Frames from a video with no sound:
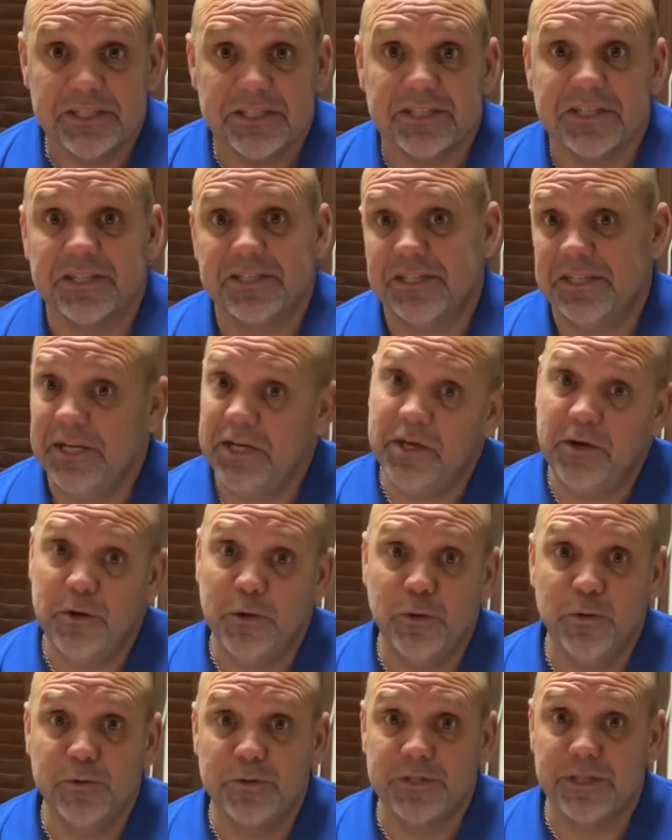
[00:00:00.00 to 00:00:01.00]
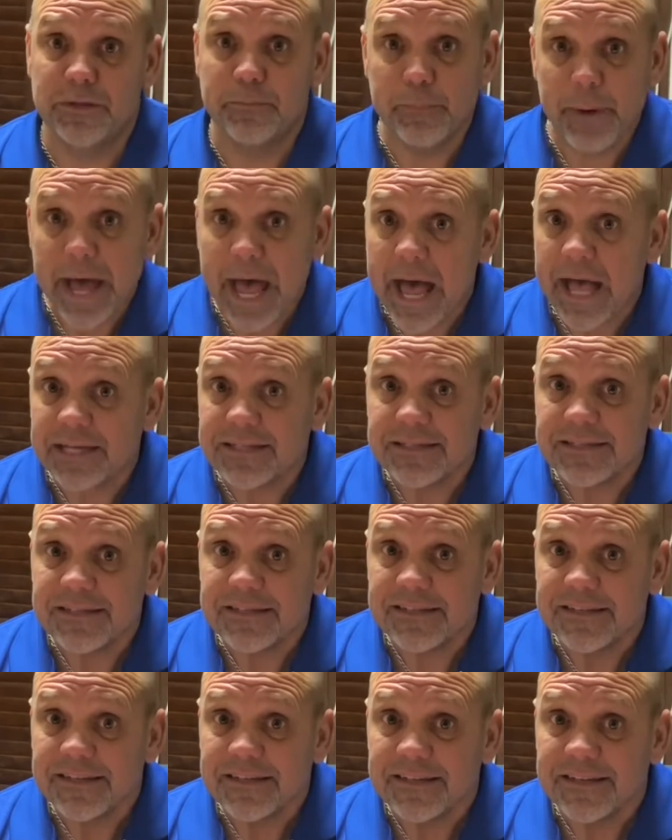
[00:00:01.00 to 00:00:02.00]
to see who's the best.
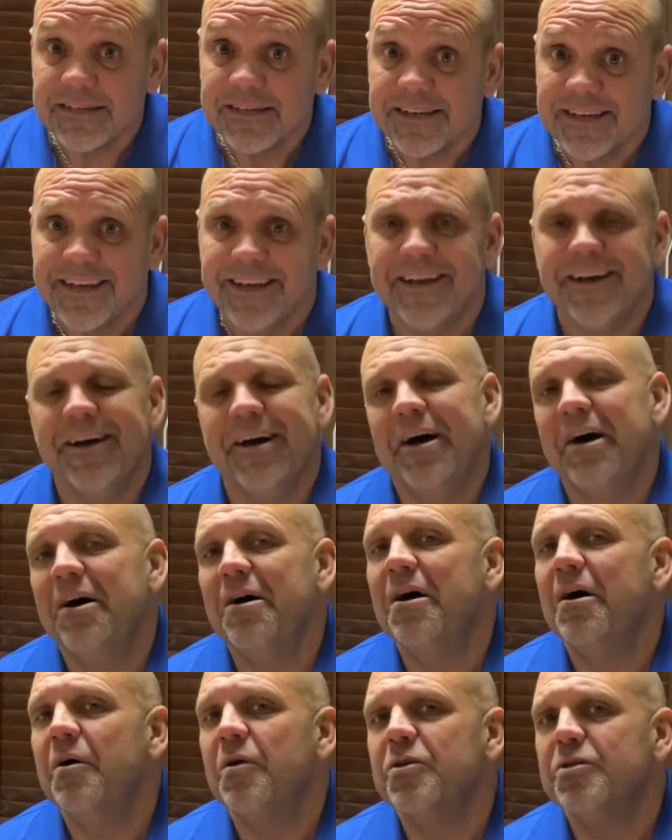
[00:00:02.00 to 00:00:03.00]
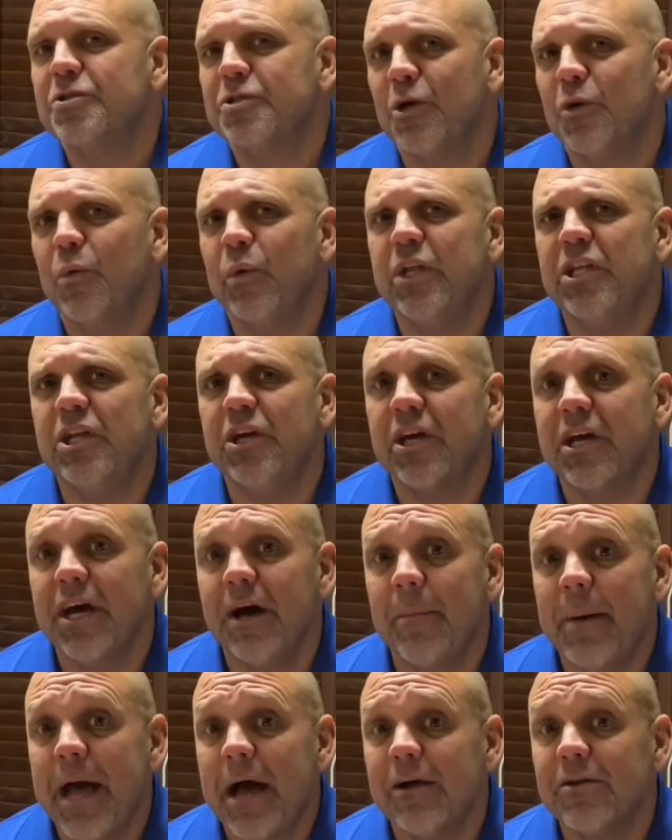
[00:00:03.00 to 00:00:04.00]
So when you
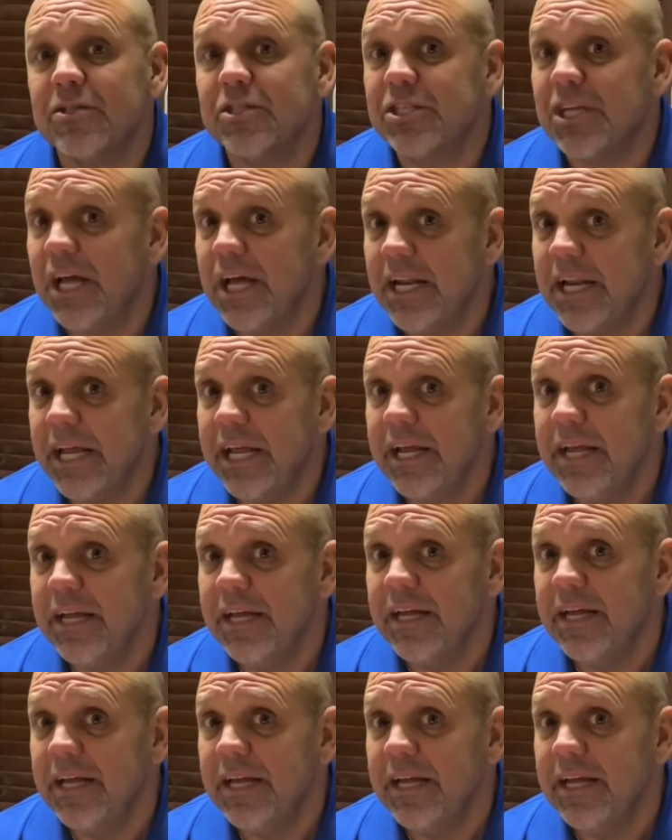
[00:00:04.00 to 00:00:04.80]
come out Sunday,